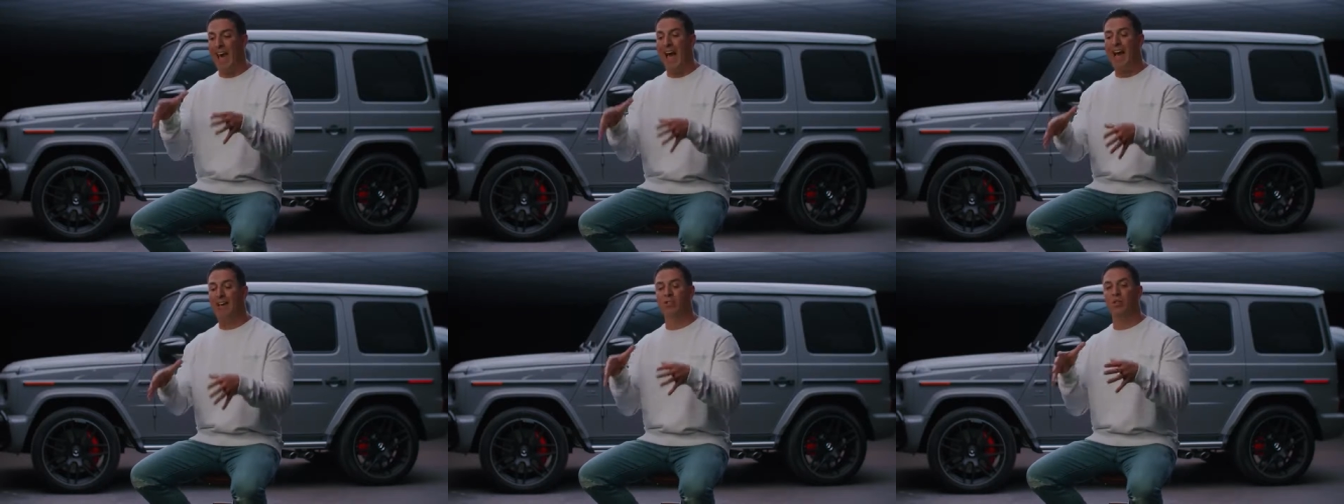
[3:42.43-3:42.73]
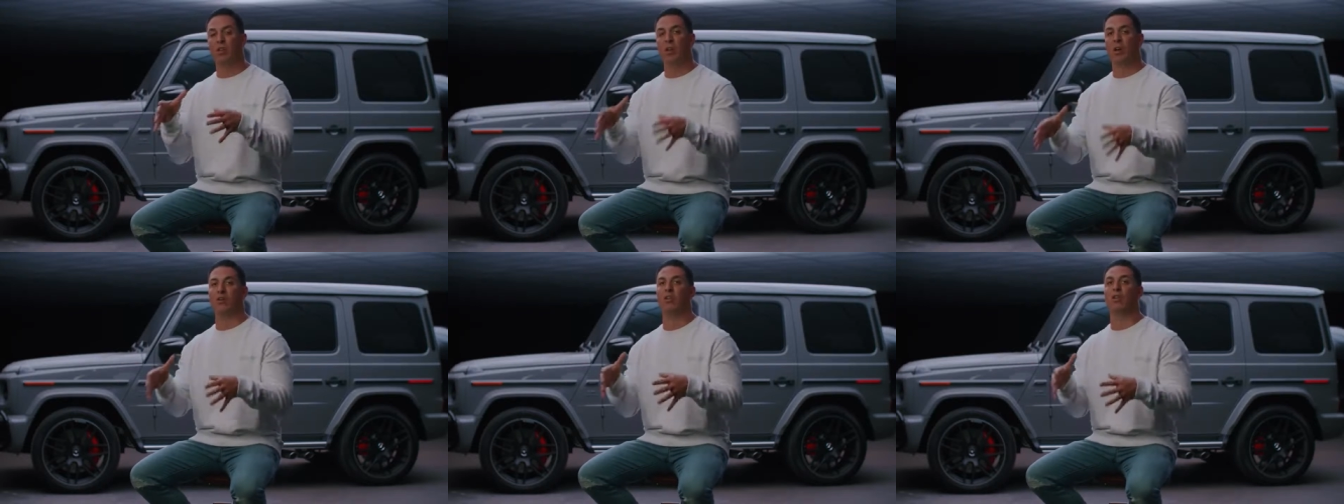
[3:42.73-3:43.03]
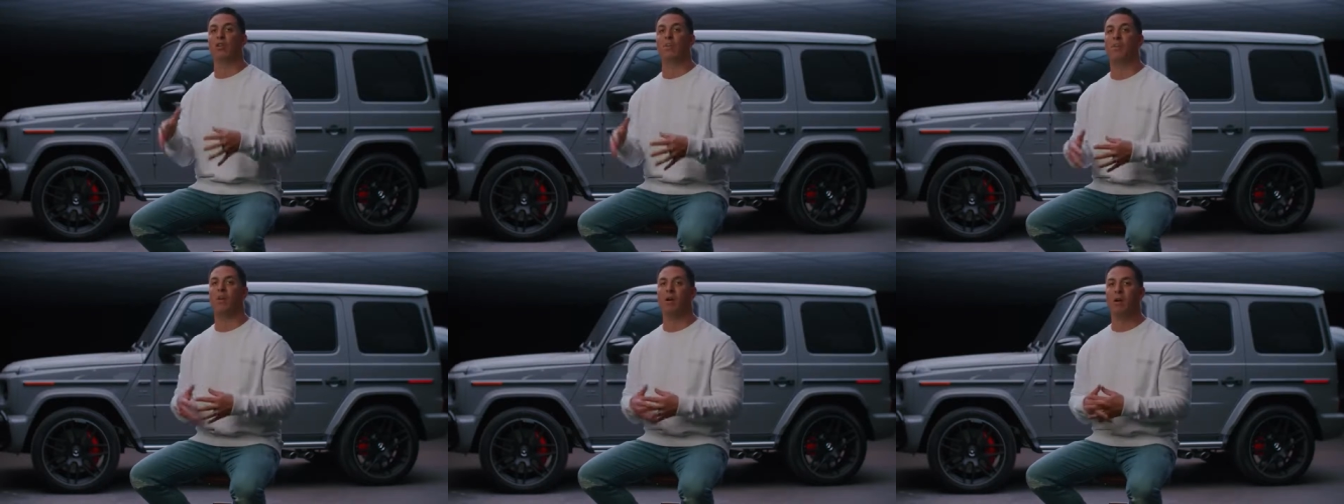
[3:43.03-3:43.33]
action on
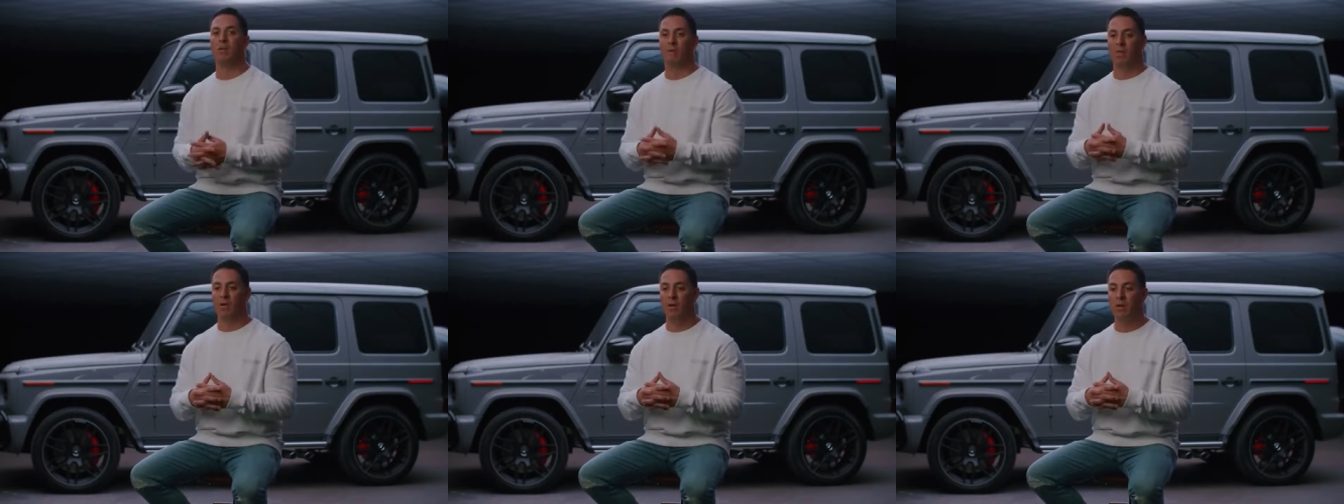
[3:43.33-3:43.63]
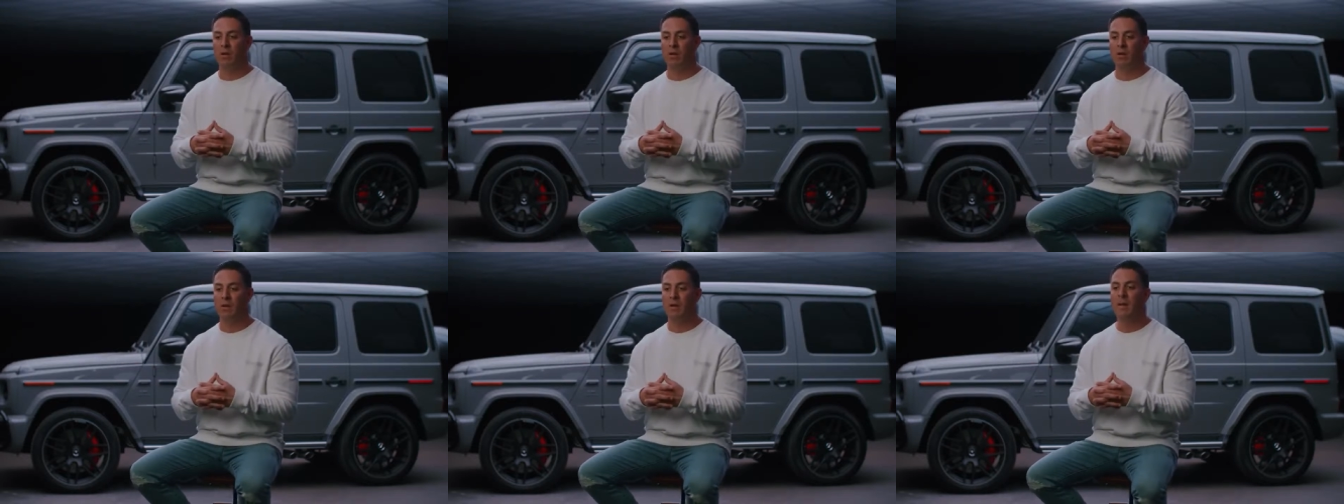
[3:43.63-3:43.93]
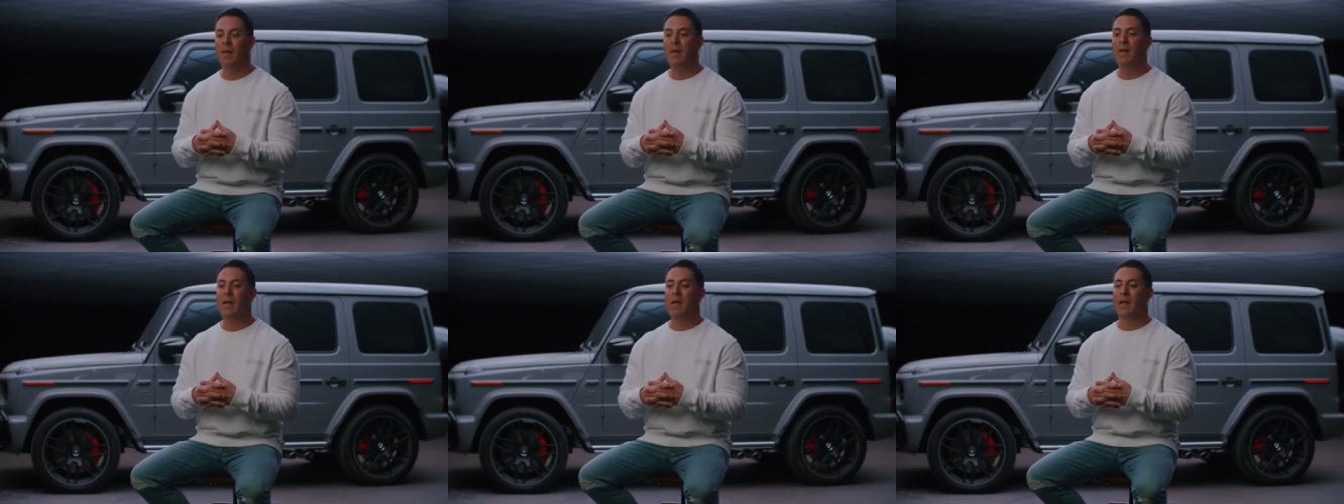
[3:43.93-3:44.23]
your part first.
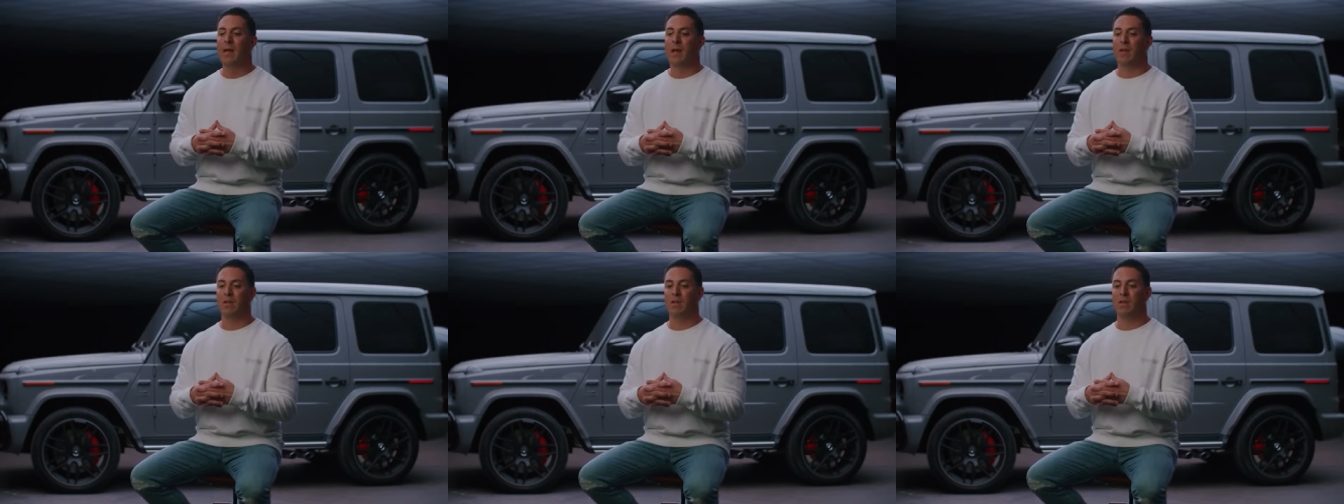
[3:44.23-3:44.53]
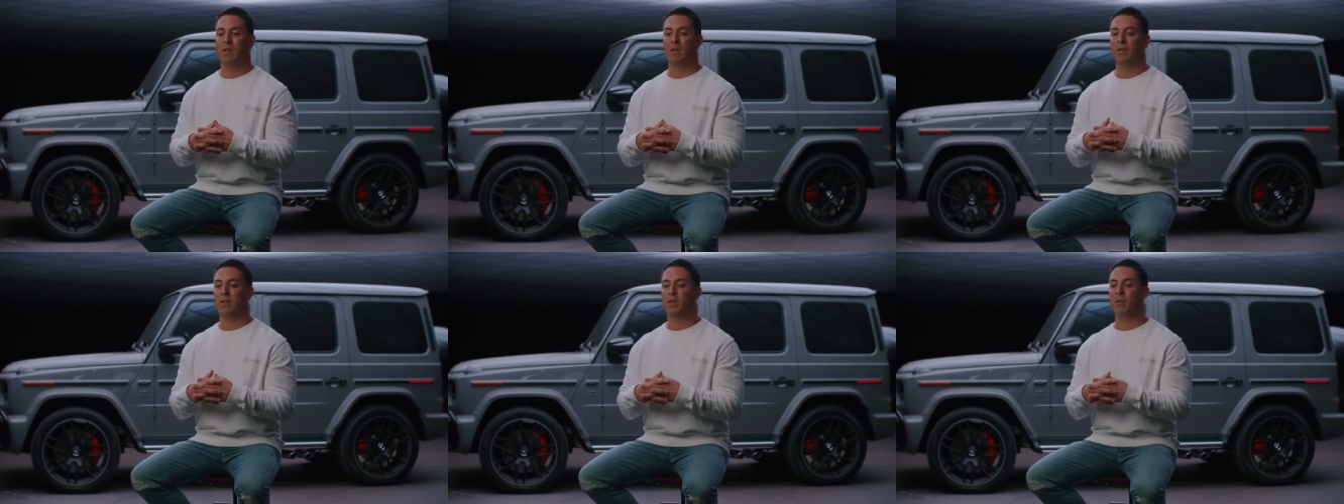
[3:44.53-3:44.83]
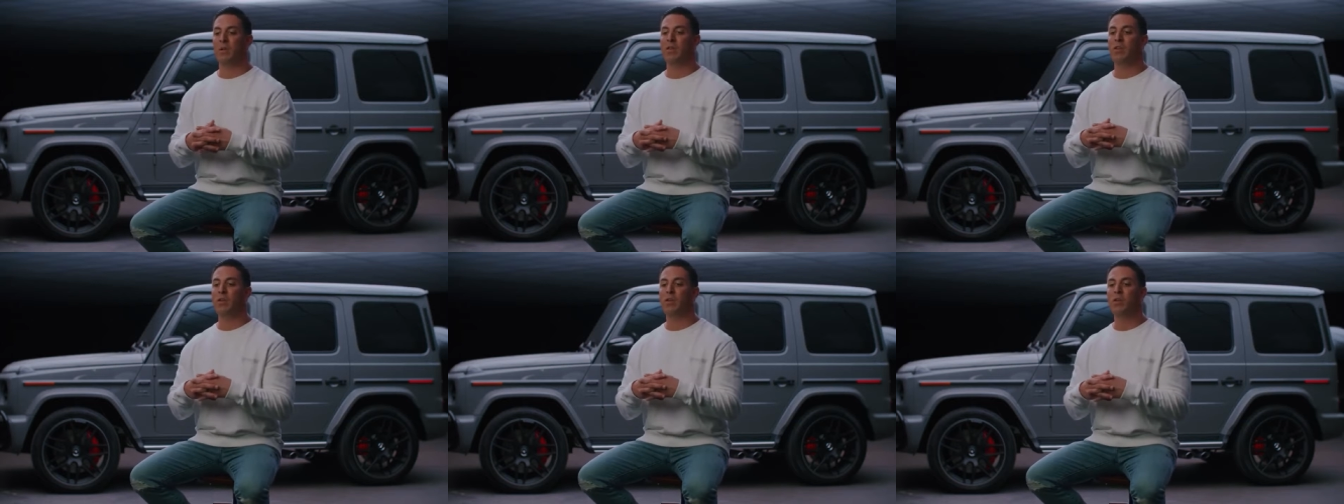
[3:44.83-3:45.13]
It starts
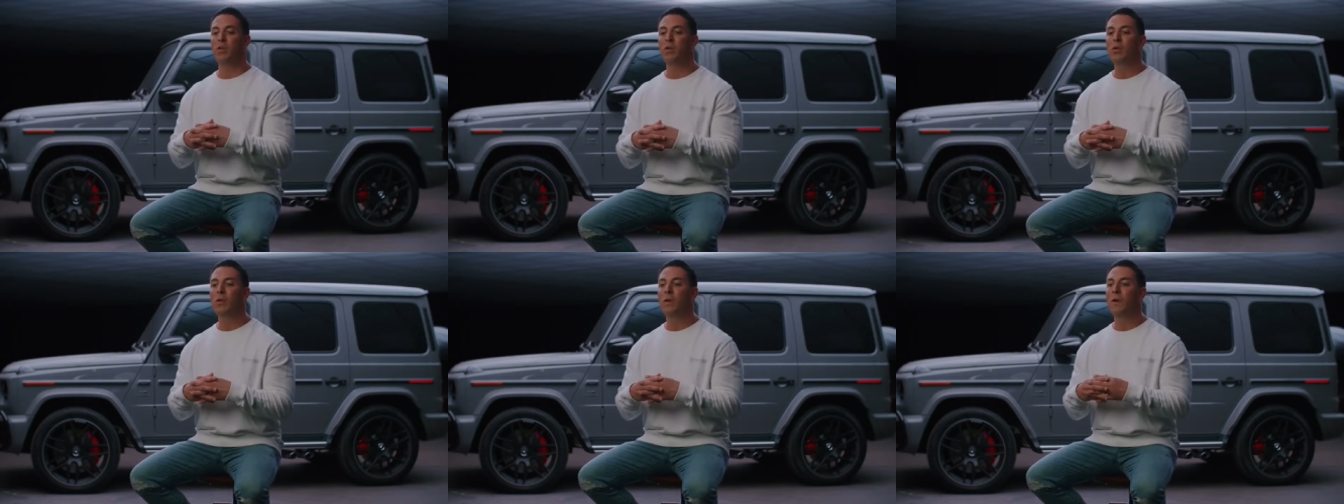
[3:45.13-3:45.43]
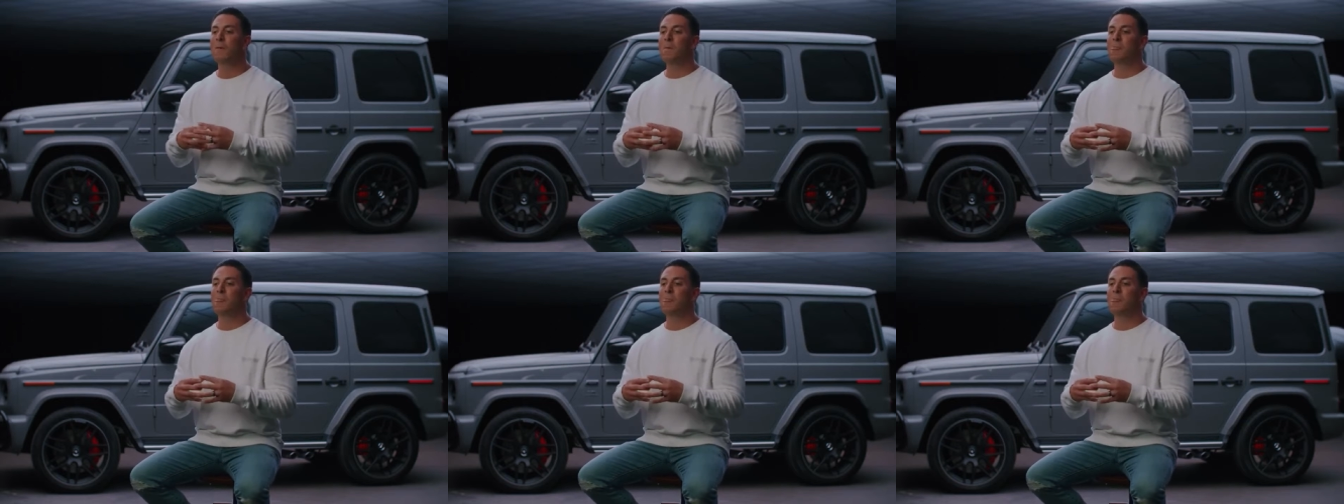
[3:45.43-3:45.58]
with you